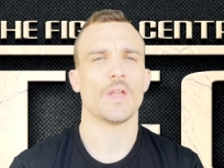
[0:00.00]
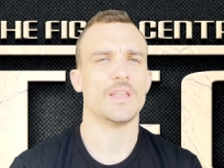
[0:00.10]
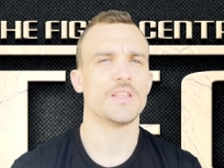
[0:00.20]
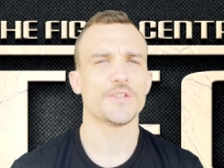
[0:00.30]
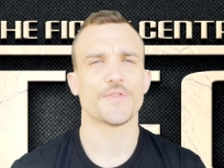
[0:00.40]

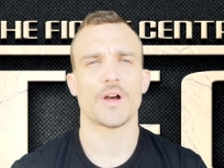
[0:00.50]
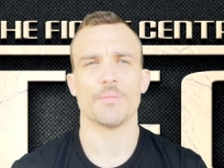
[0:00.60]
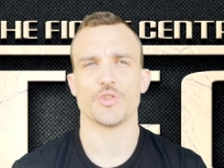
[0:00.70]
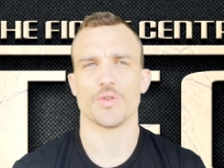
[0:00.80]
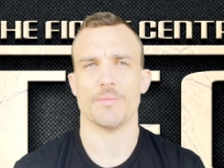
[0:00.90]
In this fight
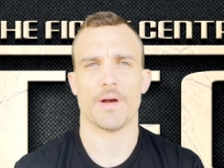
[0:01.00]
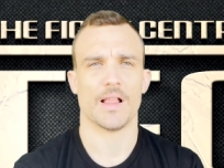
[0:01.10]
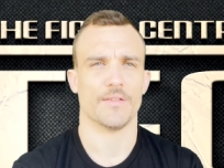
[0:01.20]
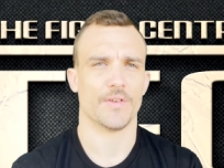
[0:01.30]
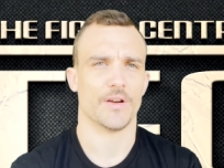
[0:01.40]
between
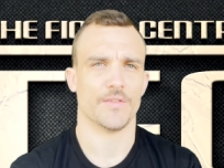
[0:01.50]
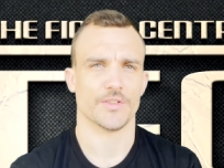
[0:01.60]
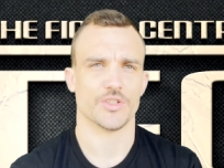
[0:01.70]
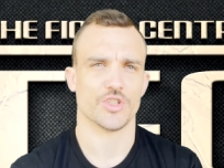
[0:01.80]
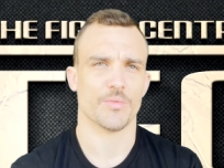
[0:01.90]
Marlon Vera
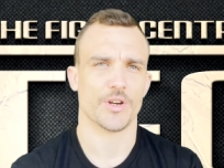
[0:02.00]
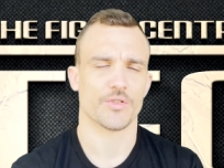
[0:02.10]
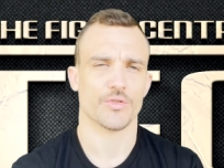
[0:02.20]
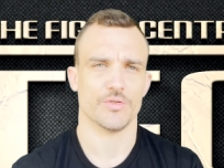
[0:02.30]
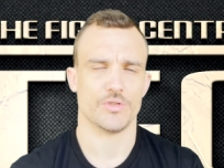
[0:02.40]
versus Dominick
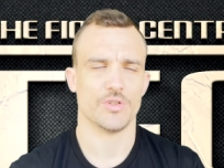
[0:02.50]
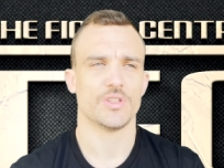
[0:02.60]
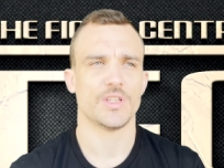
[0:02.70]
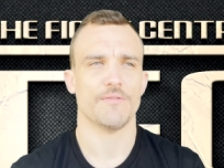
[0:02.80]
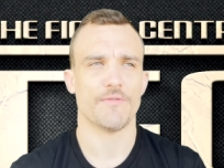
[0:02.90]
Cruz, you
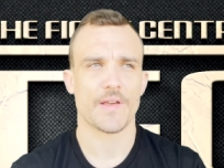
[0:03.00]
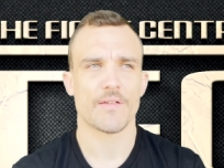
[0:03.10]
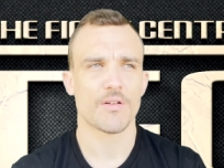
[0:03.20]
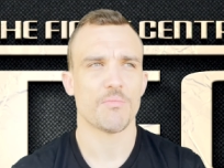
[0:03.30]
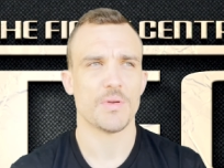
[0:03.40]
see
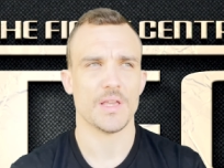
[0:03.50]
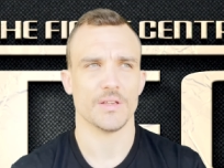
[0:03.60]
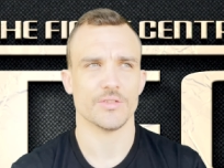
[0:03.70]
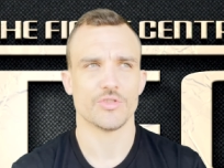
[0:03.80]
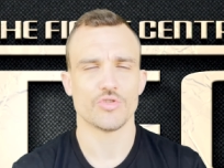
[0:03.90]
Vera being
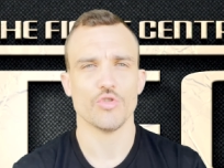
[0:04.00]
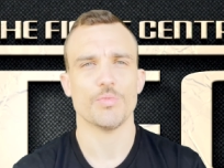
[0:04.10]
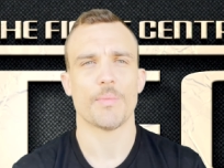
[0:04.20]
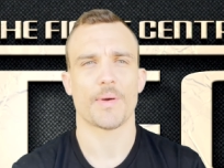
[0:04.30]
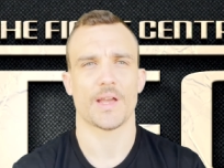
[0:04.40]

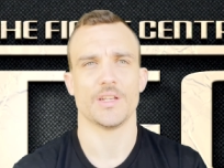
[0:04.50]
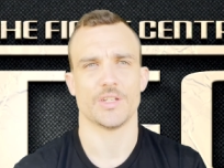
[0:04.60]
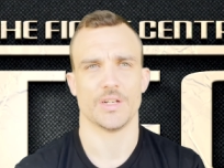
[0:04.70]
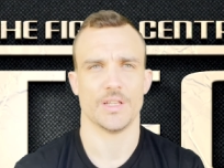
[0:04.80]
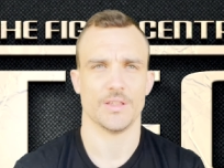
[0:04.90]
super
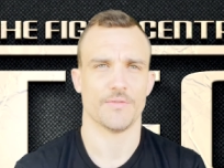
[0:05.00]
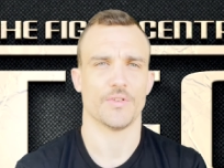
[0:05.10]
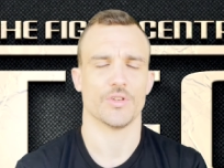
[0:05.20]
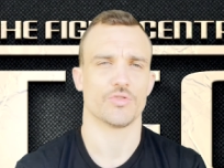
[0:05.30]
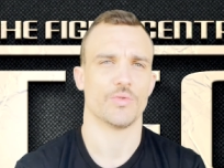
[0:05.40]
patient in the
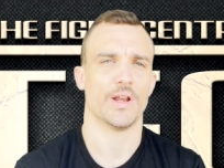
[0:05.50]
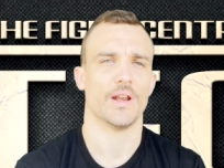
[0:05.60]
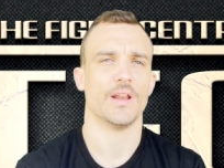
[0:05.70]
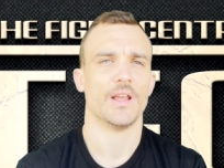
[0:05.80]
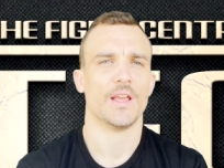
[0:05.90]
first
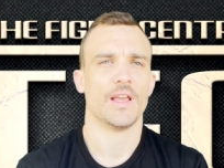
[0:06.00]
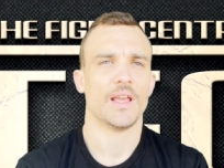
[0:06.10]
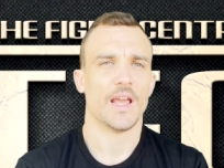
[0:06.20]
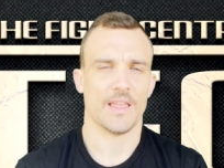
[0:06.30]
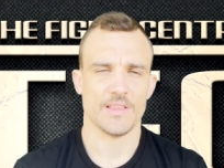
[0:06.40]
round.
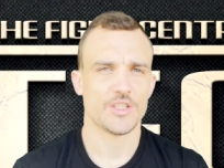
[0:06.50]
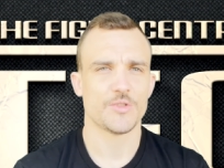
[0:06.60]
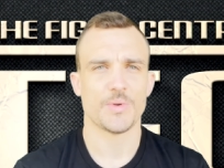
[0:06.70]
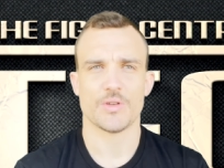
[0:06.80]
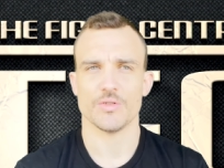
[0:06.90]
And this is
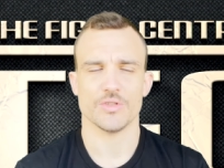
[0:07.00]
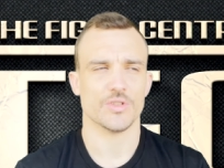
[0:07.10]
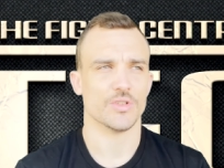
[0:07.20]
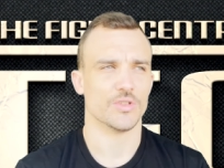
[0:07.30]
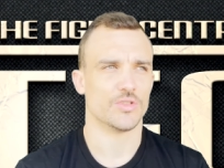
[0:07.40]

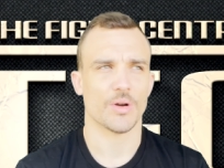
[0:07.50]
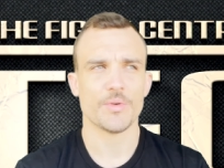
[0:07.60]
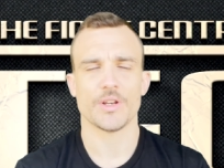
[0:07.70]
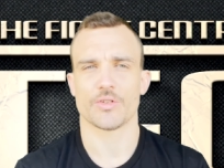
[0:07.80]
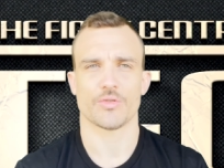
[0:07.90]
because
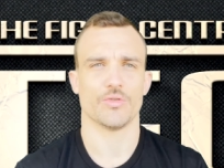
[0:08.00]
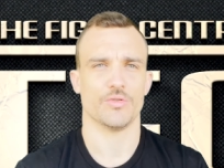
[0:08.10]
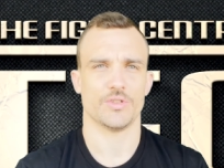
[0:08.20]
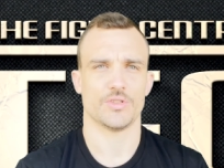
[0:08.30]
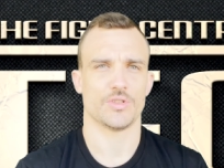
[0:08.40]
Dominick
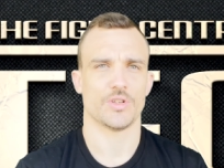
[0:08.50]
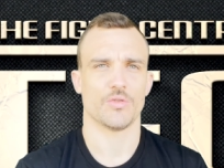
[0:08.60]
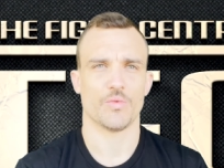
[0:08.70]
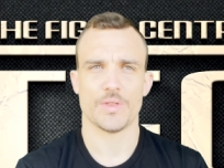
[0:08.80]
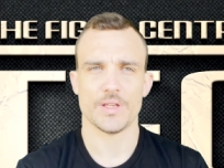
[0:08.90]
Cruz is,
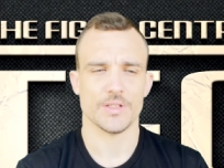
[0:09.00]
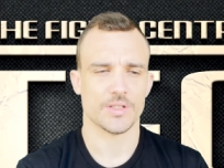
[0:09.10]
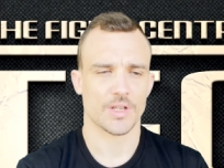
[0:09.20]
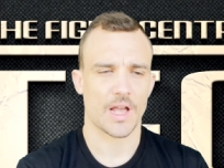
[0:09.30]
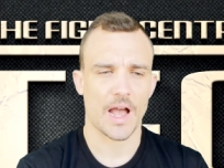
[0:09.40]
with
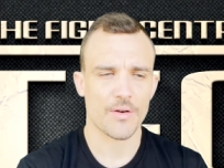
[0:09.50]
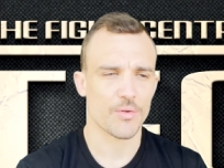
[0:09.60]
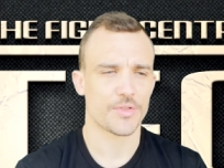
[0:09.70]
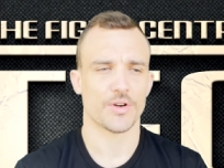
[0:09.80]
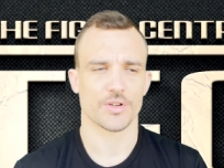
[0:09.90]
his
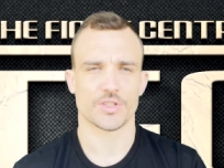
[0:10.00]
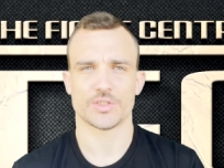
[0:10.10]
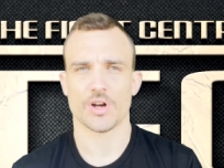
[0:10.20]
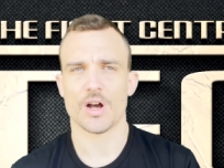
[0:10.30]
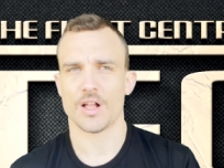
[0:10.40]
unorthodox
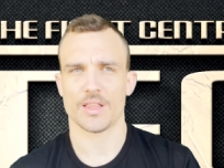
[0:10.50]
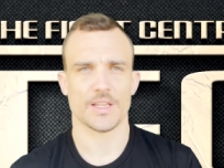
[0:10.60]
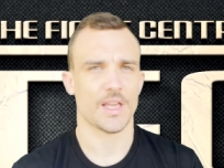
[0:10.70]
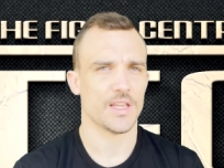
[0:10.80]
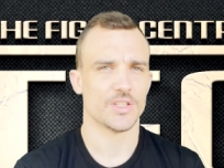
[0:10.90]
style,
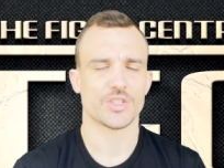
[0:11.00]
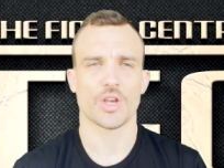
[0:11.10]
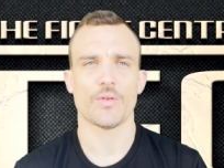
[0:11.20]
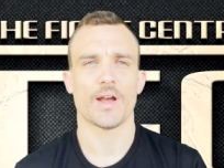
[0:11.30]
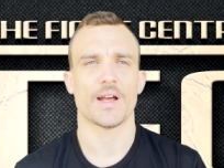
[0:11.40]
he's
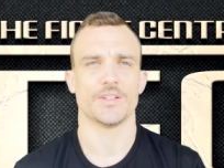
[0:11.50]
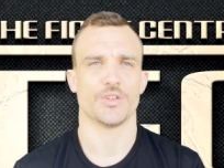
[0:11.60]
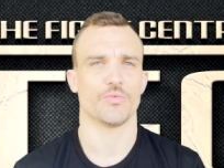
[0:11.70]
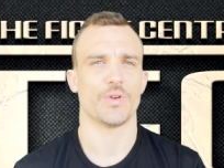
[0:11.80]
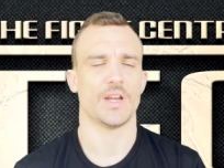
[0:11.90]
so hard
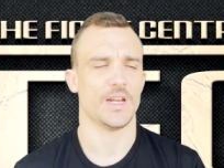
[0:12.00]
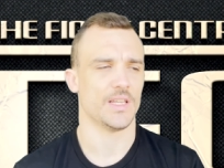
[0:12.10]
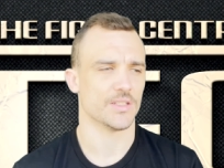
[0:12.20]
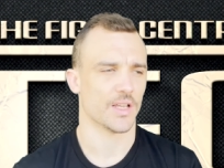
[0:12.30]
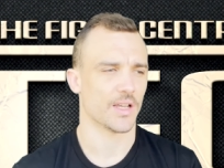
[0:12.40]
to read. He's